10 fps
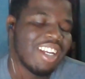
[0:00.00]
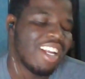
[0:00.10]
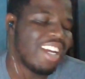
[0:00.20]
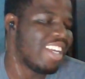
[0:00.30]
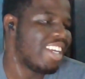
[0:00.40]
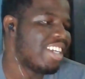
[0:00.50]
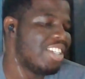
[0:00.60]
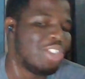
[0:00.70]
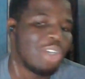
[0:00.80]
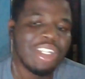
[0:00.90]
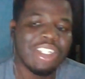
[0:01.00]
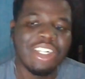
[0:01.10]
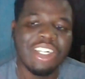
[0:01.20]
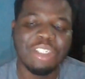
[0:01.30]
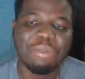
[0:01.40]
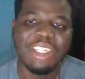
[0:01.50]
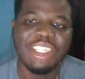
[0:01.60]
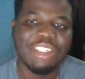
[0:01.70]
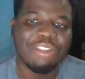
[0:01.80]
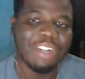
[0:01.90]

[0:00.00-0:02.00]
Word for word: Like Joyner has been his